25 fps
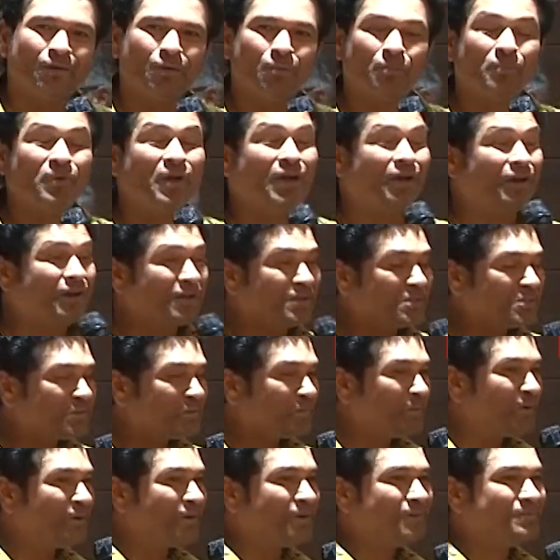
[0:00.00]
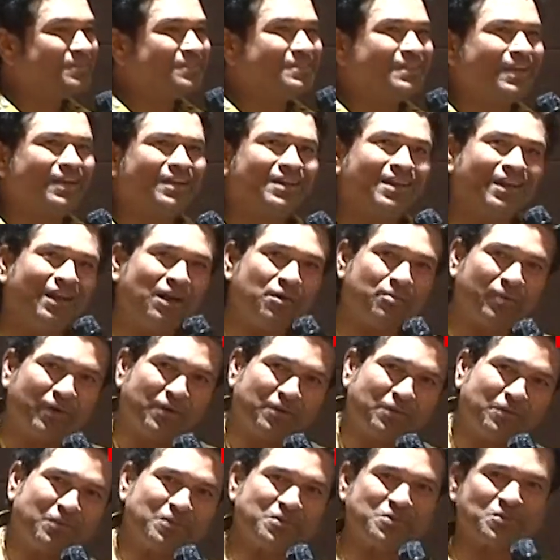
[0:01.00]
parents were saying,
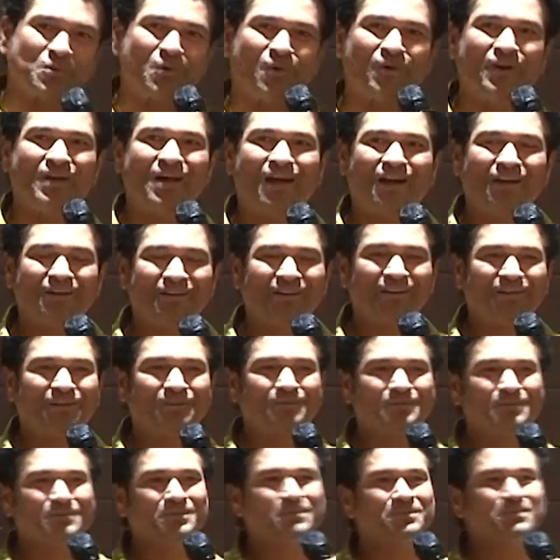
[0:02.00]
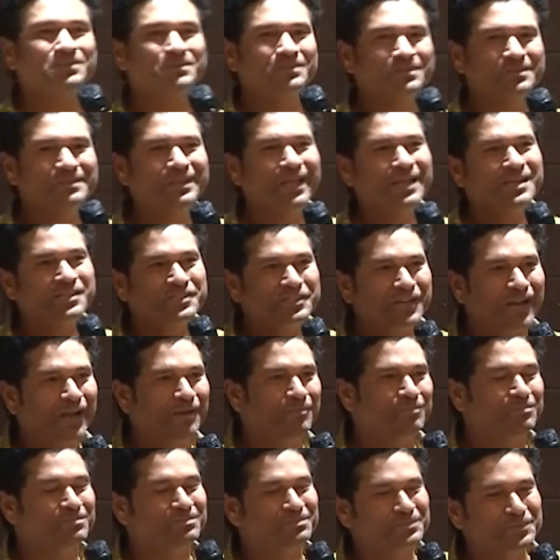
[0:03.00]
"But you scored 100. Next
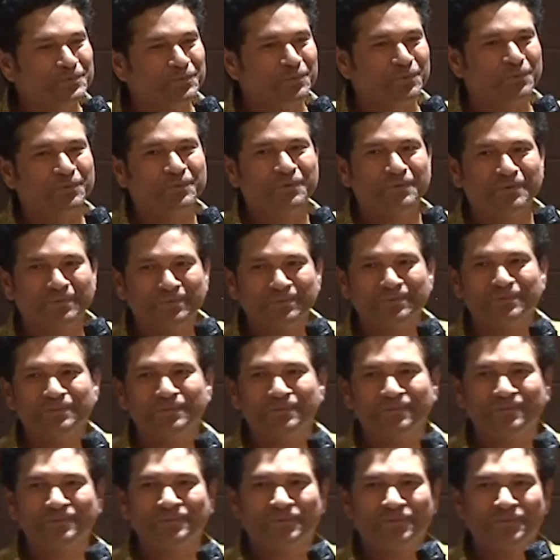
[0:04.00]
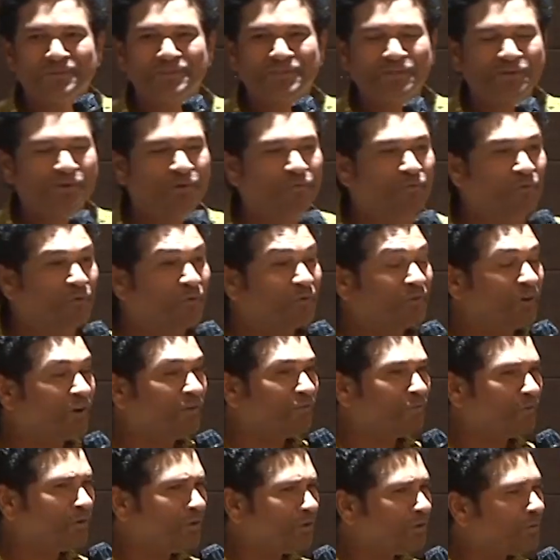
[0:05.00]
time, you'll see your
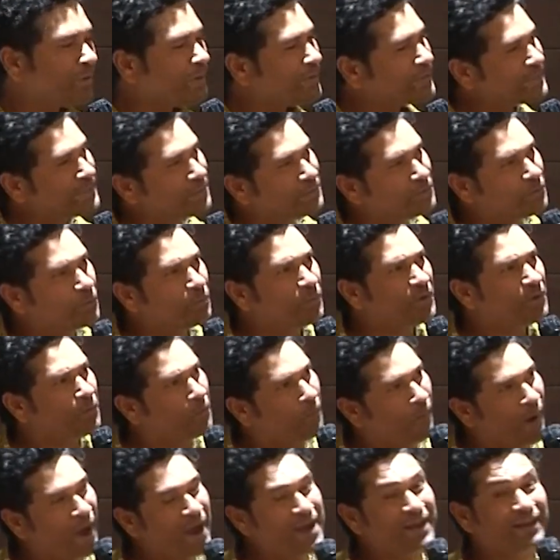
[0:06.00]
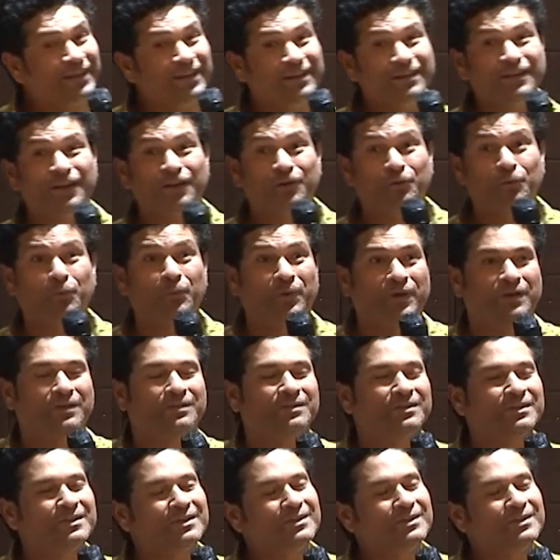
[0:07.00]
photograph." I said, "No, but why didn't they do it?